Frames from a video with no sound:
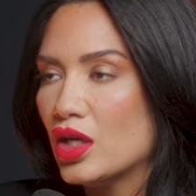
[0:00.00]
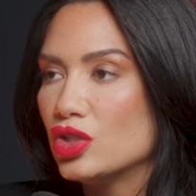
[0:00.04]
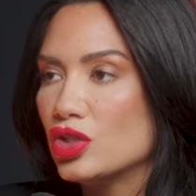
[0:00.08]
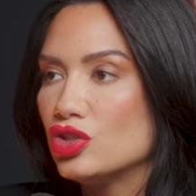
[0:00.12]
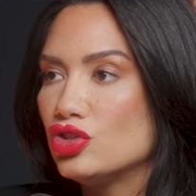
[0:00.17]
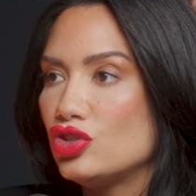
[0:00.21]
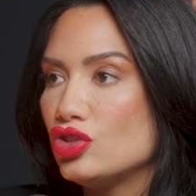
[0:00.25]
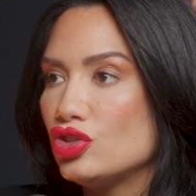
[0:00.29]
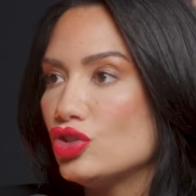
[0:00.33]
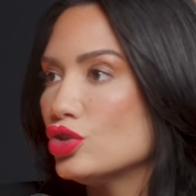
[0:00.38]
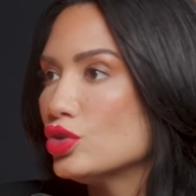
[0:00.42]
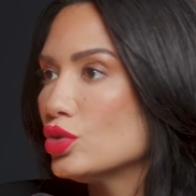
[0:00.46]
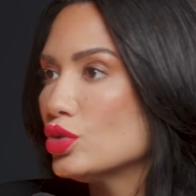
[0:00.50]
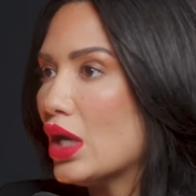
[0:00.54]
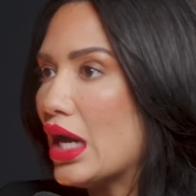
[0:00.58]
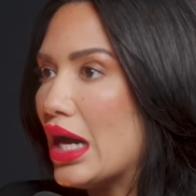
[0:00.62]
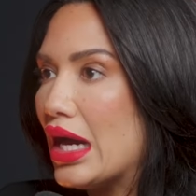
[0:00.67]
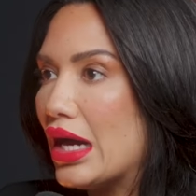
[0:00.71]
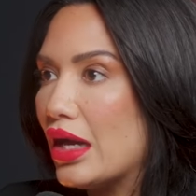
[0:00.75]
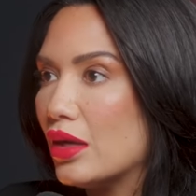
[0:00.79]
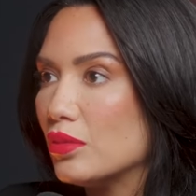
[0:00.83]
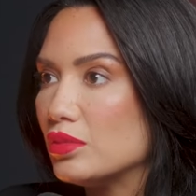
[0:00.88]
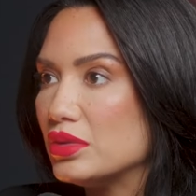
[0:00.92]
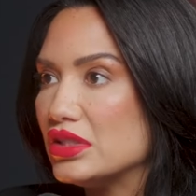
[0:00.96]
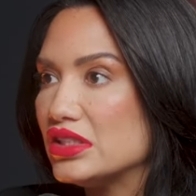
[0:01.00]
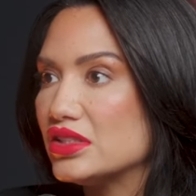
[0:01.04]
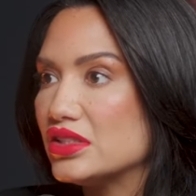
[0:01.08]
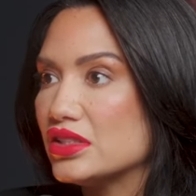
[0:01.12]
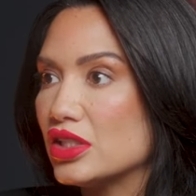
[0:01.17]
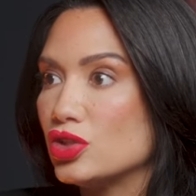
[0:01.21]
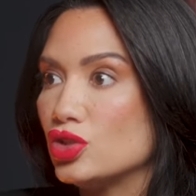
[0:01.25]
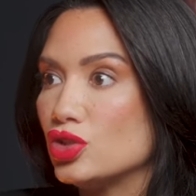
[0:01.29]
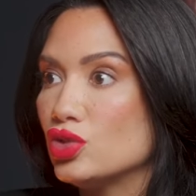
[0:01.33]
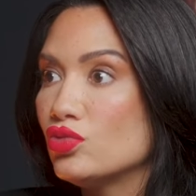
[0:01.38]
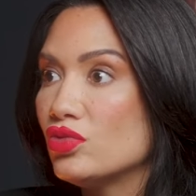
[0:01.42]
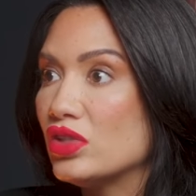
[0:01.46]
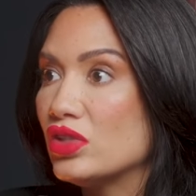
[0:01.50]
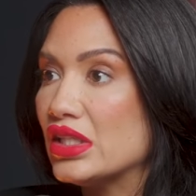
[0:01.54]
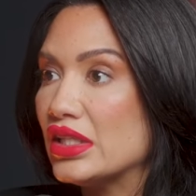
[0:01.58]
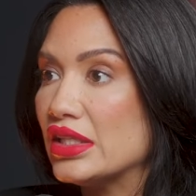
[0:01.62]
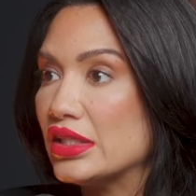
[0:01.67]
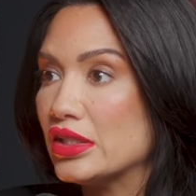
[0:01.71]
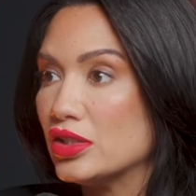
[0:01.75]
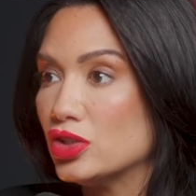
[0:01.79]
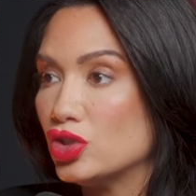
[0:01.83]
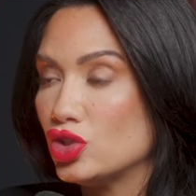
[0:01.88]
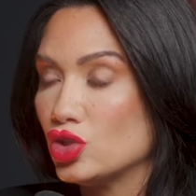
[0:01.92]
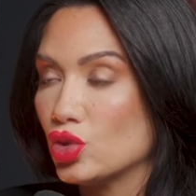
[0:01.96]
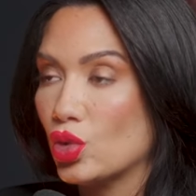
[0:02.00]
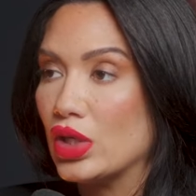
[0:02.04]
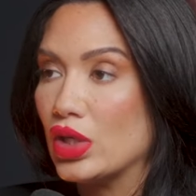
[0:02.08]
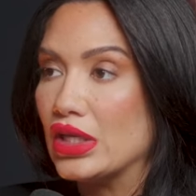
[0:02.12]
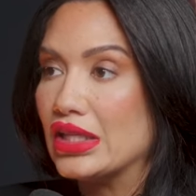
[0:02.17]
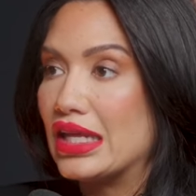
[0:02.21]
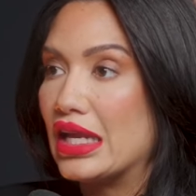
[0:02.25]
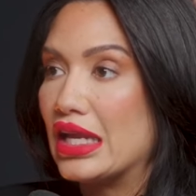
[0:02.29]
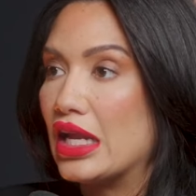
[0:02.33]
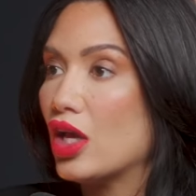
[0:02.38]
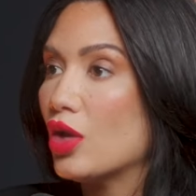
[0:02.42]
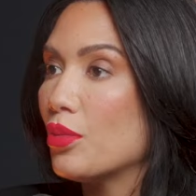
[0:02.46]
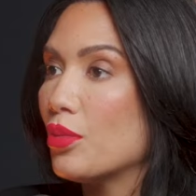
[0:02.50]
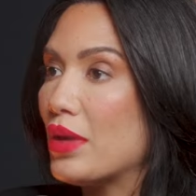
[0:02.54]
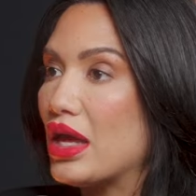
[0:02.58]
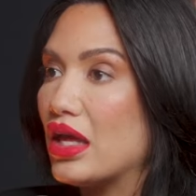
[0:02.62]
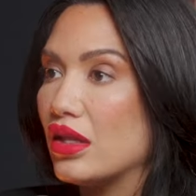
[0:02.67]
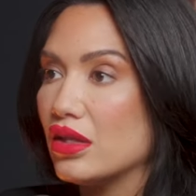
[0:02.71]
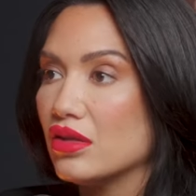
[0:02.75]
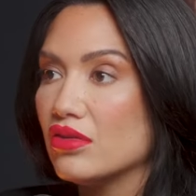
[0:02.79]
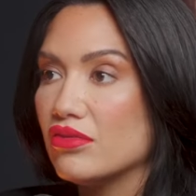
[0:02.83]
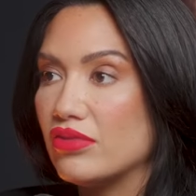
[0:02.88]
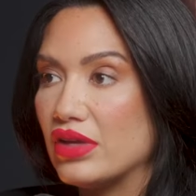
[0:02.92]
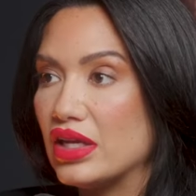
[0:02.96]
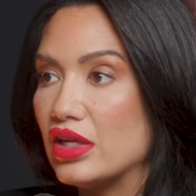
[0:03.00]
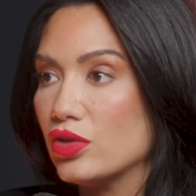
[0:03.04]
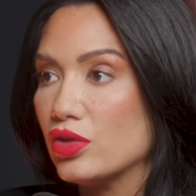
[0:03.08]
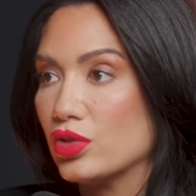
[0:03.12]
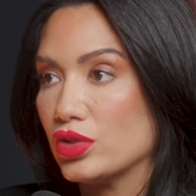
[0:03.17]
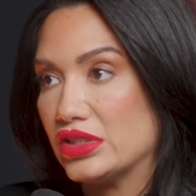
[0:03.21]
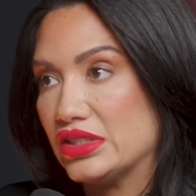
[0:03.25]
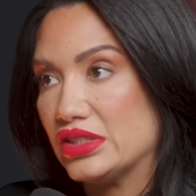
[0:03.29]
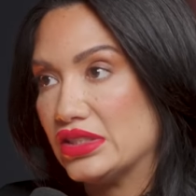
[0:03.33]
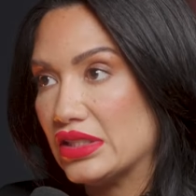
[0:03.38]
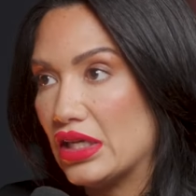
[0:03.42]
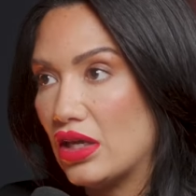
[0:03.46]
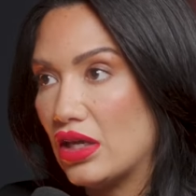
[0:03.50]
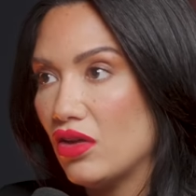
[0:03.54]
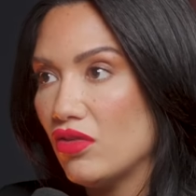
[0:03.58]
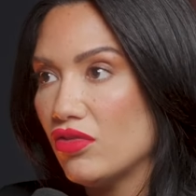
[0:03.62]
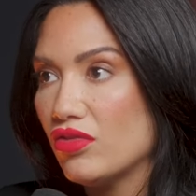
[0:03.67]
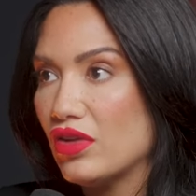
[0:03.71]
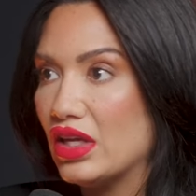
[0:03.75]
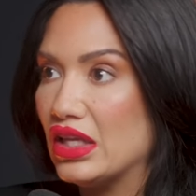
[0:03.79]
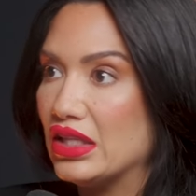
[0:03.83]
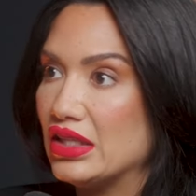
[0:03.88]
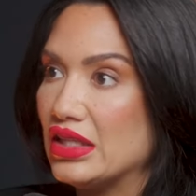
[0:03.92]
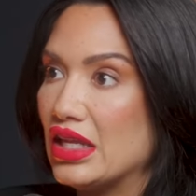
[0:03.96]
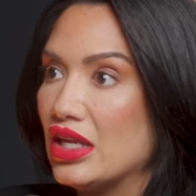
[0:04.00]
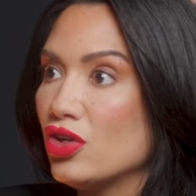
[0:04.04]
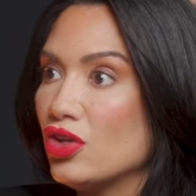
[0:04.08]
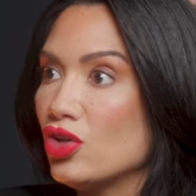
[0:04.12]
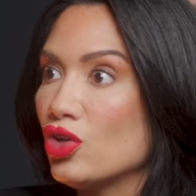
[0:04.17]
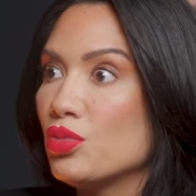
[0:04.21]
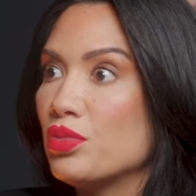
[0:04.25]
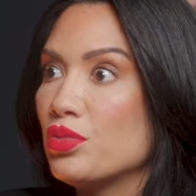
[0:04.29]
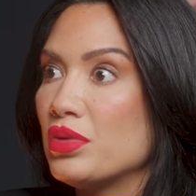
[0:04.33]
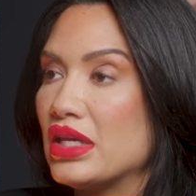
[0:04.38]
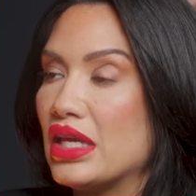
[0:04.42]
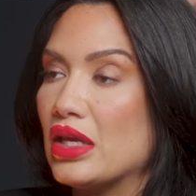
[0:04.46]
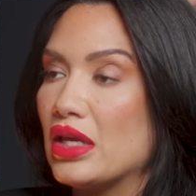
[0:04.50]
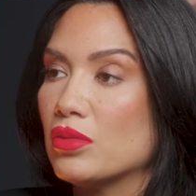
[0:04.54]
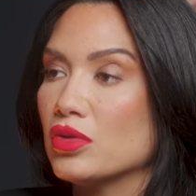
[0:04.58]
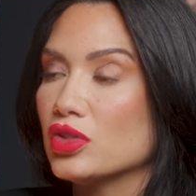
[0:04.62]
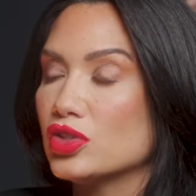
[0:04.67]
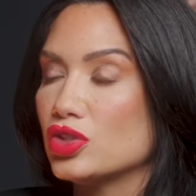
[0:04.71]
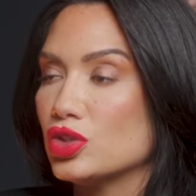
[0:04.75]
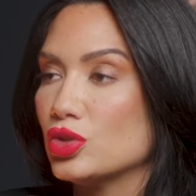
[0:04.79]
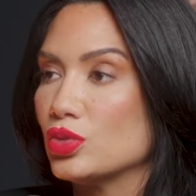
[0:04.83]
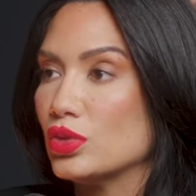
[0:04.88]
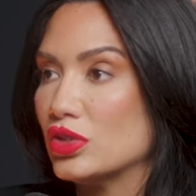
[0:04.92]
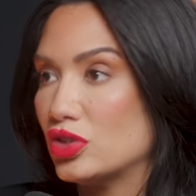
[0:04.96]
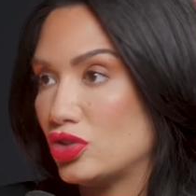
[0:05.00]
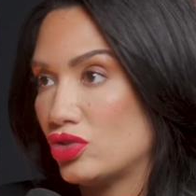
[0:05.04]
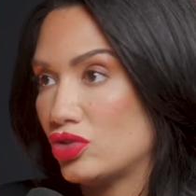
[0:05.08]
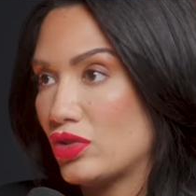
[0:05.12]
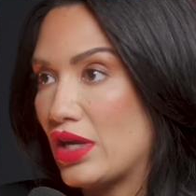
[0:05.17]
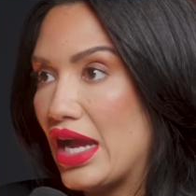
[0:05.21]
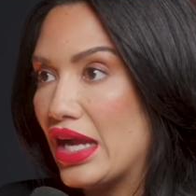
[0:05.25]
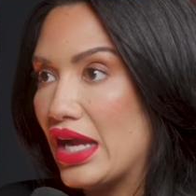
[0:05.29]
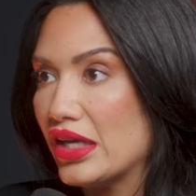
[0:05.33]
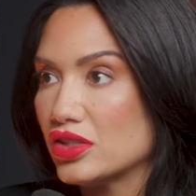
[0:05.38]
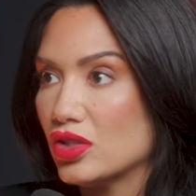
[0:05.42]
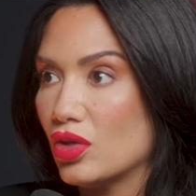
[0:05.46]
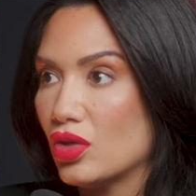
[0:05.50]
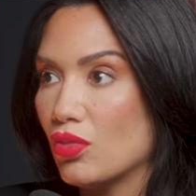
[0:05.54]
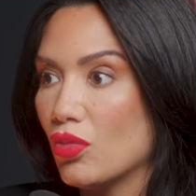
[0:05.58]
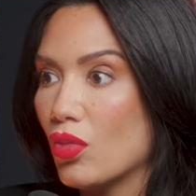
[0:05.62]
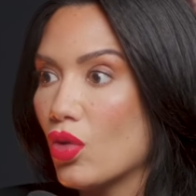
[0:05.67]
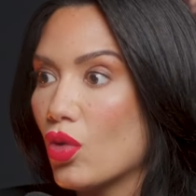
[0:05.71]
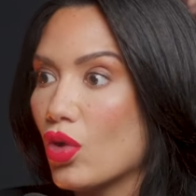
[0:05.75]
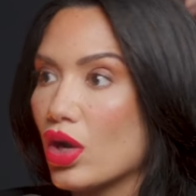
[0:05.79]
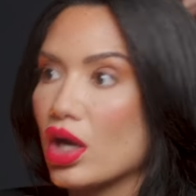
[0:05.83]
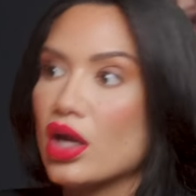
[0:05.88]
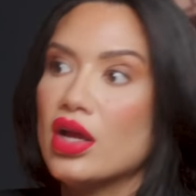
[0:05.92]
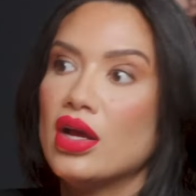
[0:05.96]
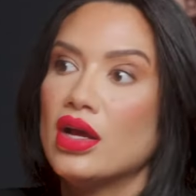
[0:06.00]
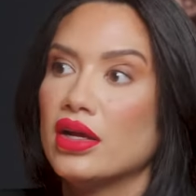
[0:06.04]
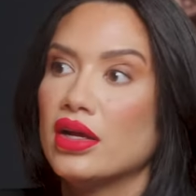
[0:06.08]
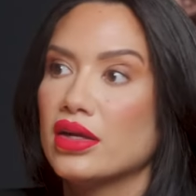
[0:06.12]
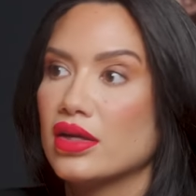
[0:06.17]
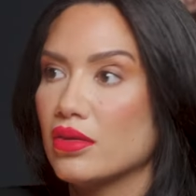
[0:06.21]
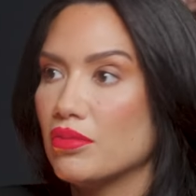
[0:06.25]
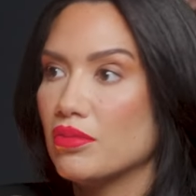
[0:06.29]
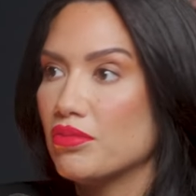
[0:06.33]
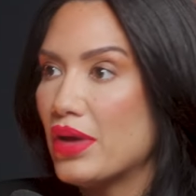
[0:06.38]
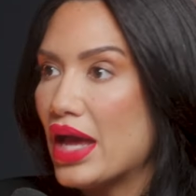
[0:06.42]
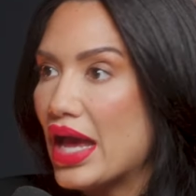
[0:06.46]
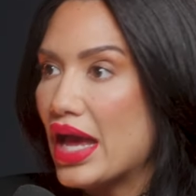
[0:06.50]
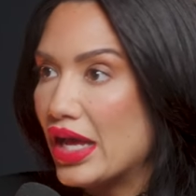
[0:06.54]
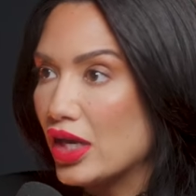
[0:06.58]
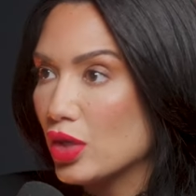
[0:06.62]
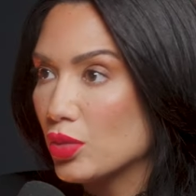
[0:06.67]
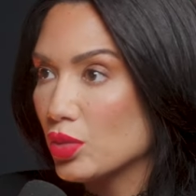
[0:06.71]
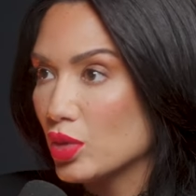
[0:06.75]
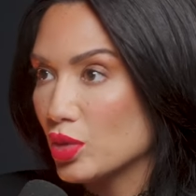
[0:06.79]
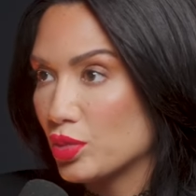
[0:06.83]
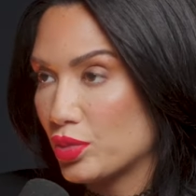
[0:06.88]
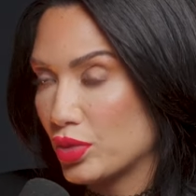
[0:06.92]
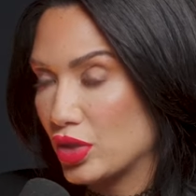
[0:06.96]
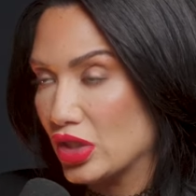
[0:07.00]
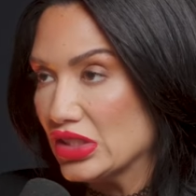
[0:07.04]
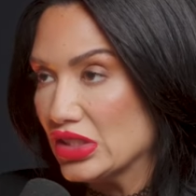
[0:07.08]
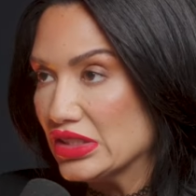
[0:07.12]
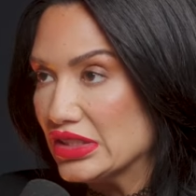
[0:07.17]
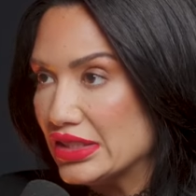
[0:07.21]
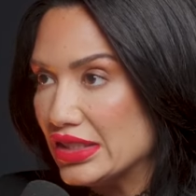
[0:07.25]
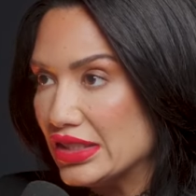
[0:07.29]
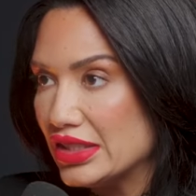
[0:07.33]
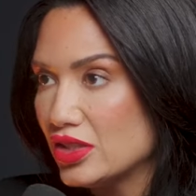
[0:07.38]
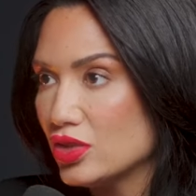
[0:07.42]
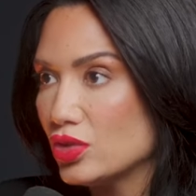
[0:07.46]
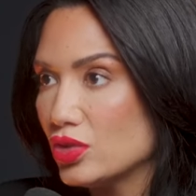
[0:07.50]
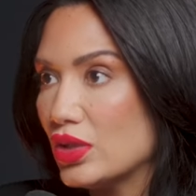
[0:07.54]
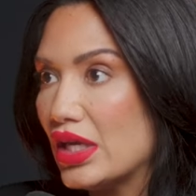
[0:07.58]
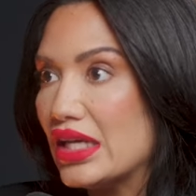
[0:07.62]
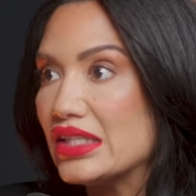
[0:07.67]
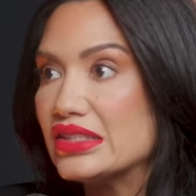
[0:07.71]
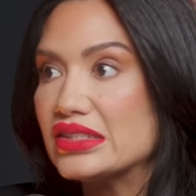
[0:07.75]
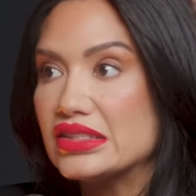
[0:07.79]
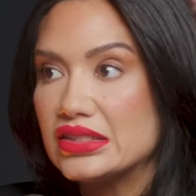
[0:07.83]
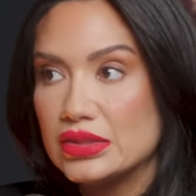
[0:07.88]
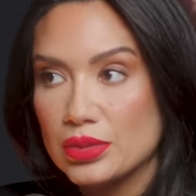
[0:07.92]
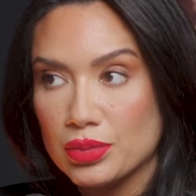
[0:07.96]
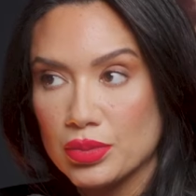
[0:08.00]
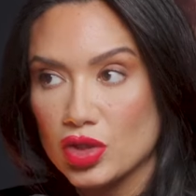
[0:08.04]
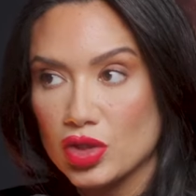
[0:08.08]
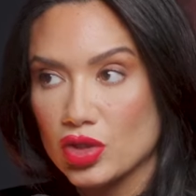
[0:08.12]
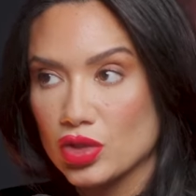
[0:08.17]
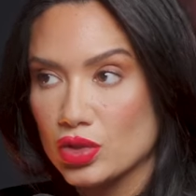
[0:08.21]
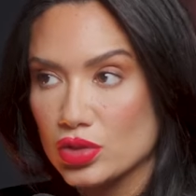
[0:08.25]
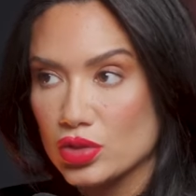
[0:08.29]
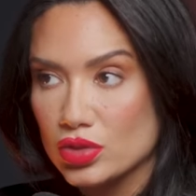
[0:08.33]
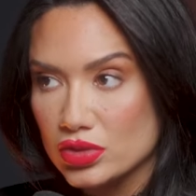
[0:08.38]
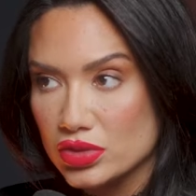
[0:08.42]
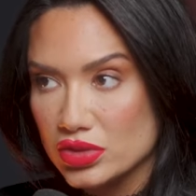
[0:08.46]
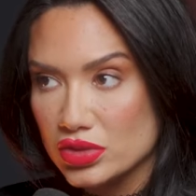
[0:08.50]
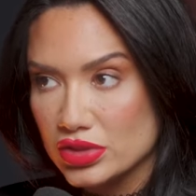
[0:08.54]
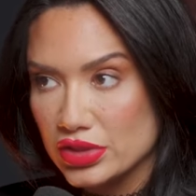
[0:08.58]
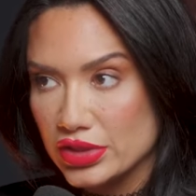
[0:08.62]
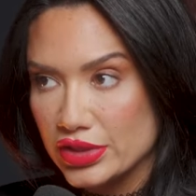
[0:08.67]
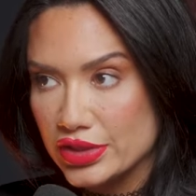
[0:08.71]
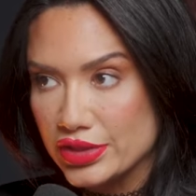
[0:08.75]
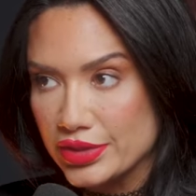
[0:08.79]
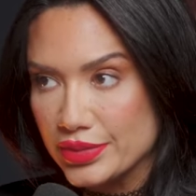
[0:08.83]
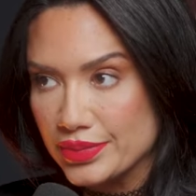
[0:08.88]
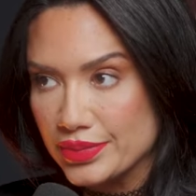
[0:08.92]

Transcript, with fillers: Do hobbies that you really enjoy that help elevate yourself and then you'd be able to attract a more compatible person who has right. similar goals to you.